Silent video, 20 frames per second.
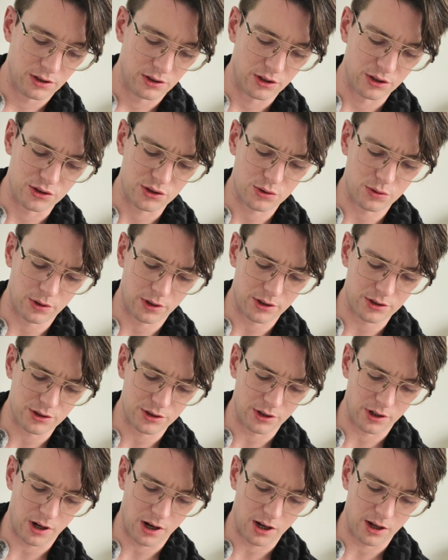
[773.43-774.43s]
The
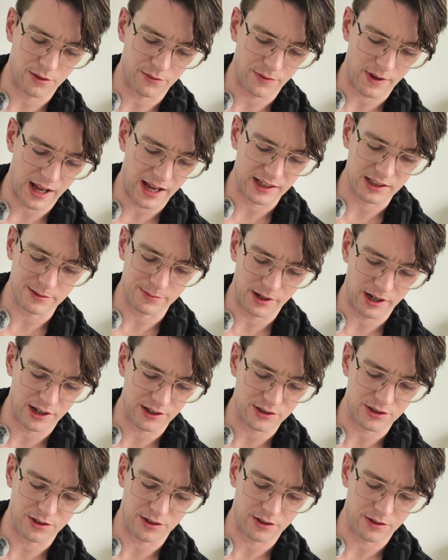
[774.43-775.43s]
structure of
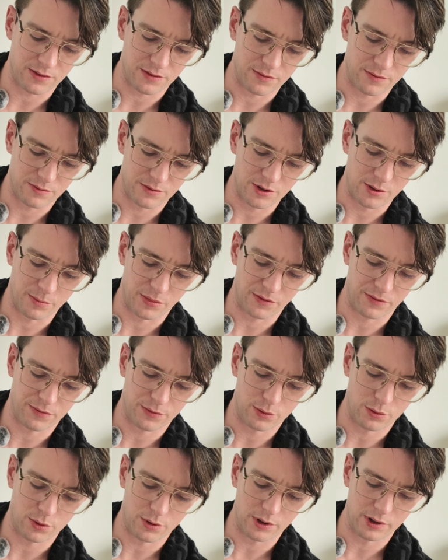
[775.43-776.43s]
Explanation number
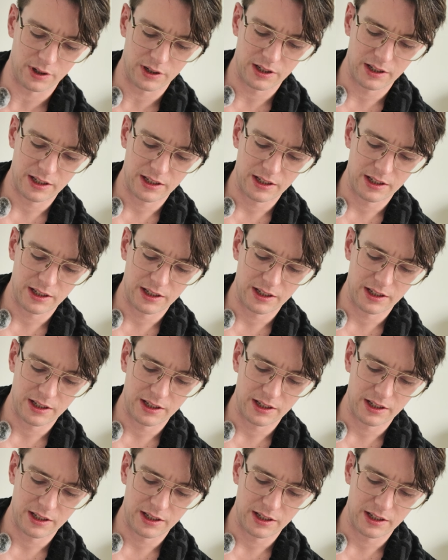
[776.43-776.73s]
4